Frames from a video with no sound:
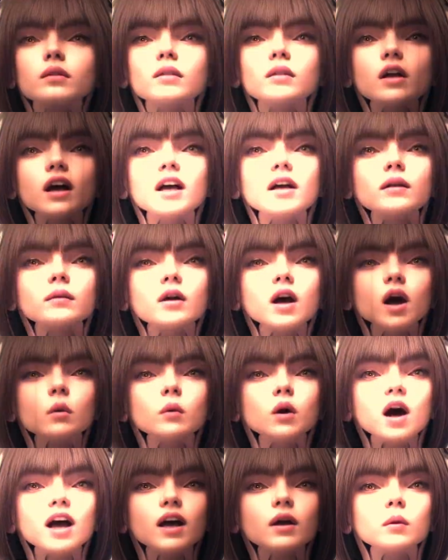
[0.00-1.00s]
There,
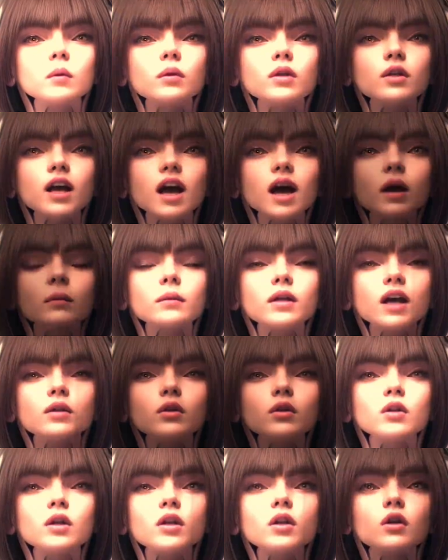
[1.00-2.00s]
Orion was kept
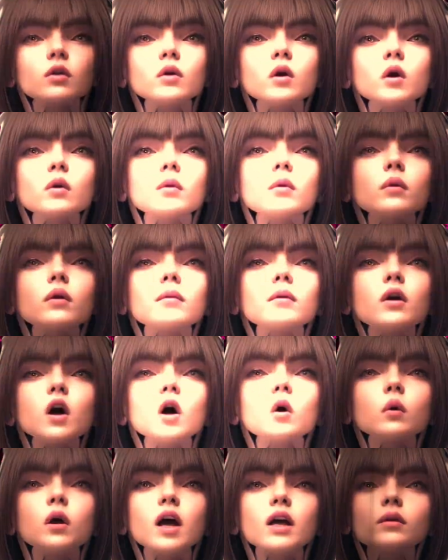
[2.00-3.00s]
under control,
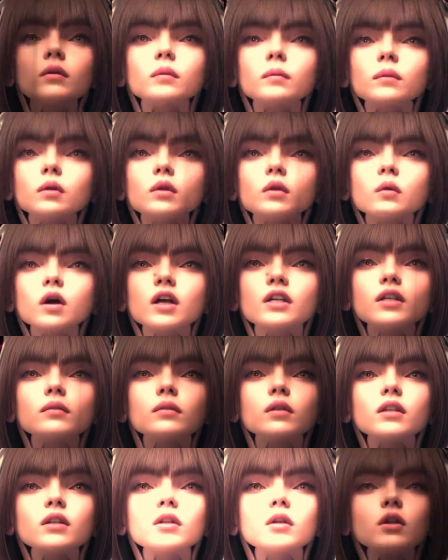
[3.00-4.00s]
away from the threat
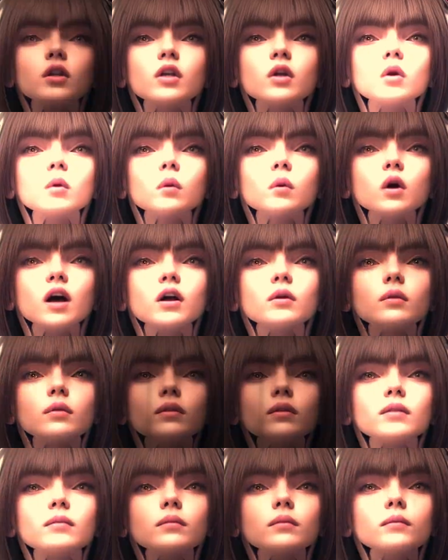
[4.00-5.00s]
of the digital
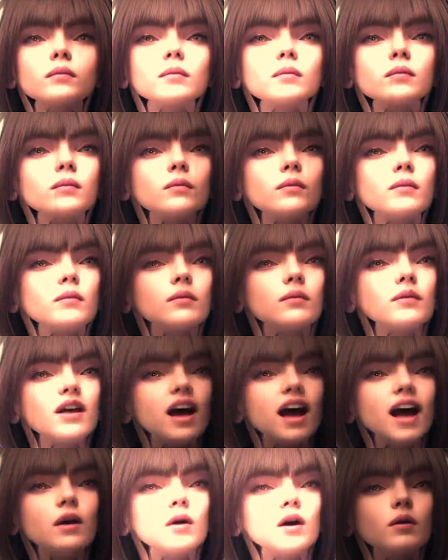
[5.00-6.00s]
world.
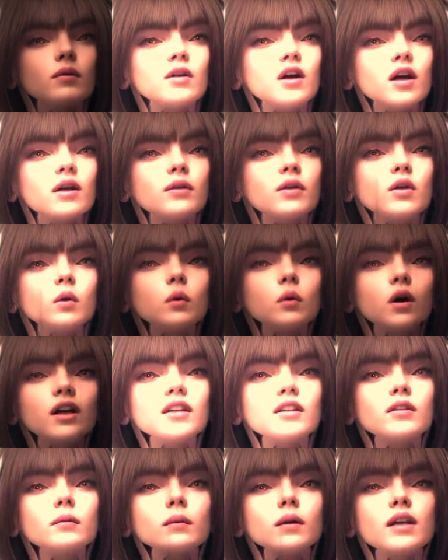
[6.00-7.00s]
However, the
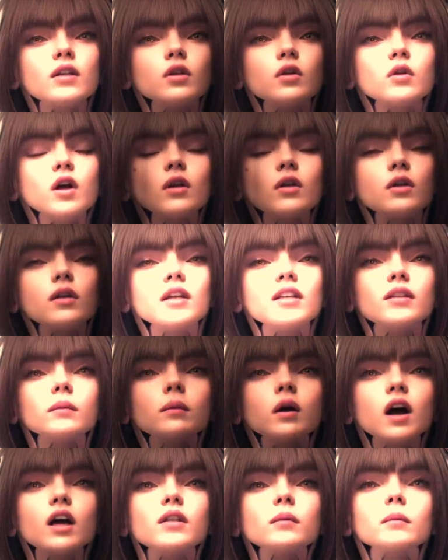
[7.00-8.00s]
weight of my struggle has
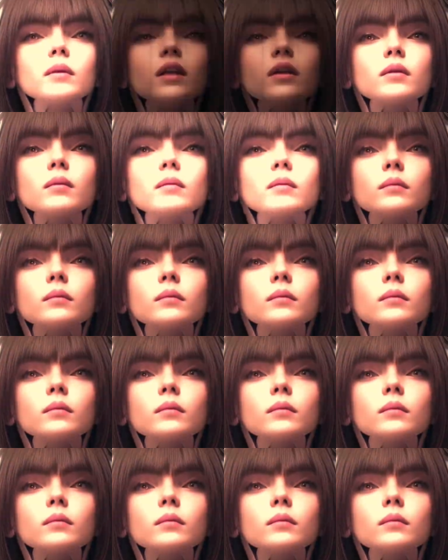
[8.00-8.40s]
marked me,